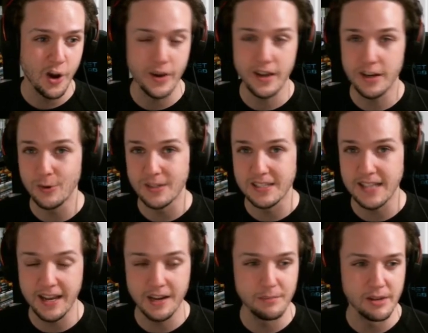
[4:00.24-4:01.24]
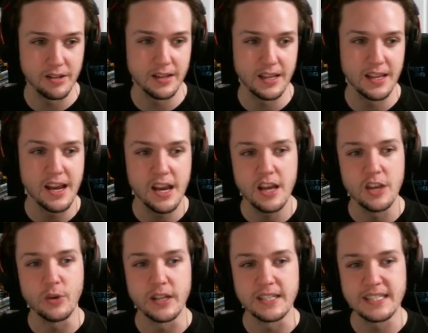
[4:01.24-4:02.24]
into his second ability, you
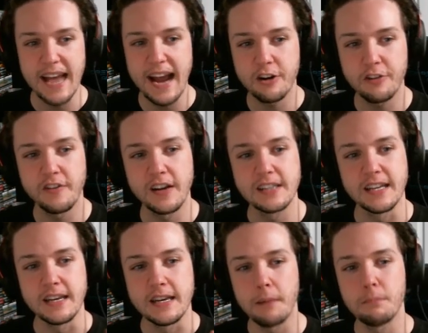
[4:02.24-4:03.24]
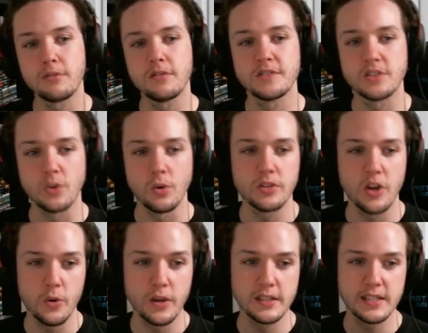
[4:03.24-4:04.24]
can sacrifice a number of soul
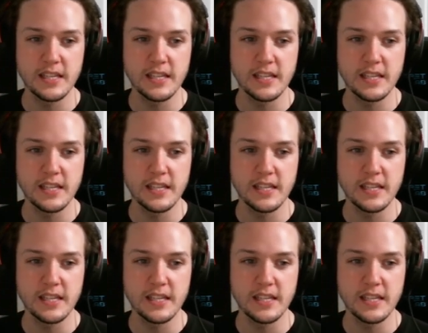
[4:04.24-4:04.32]
tokens